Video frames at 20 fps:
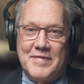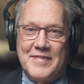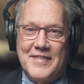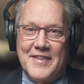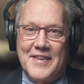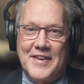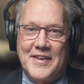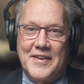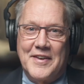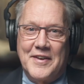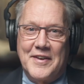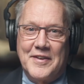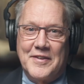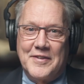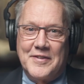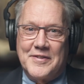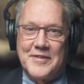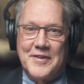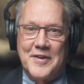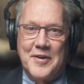
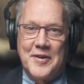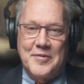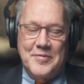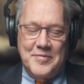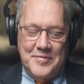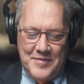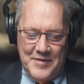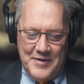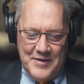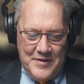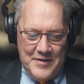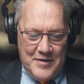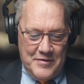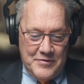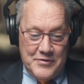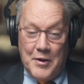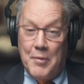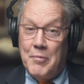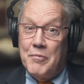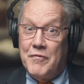is
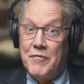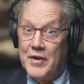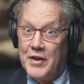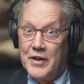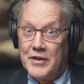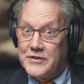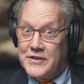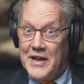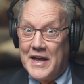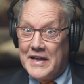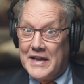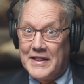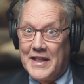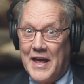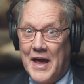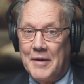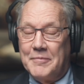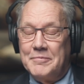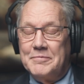some feel is like that.